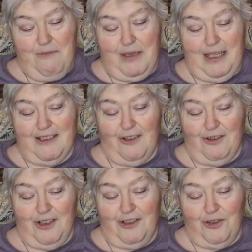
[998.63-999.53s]
Pigs are
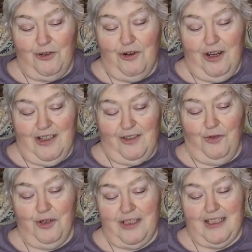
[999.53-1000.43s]
notorious
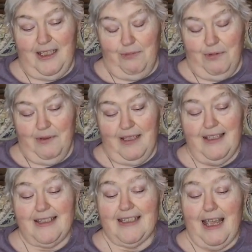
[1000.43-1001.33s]
for escape,
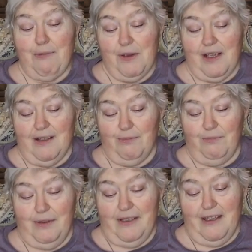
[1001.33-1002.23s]
escaping,
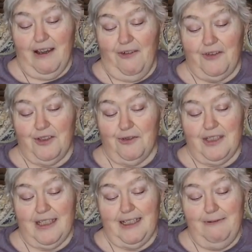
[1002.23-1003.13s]
the officer
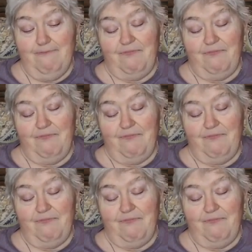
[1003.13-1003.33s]
said.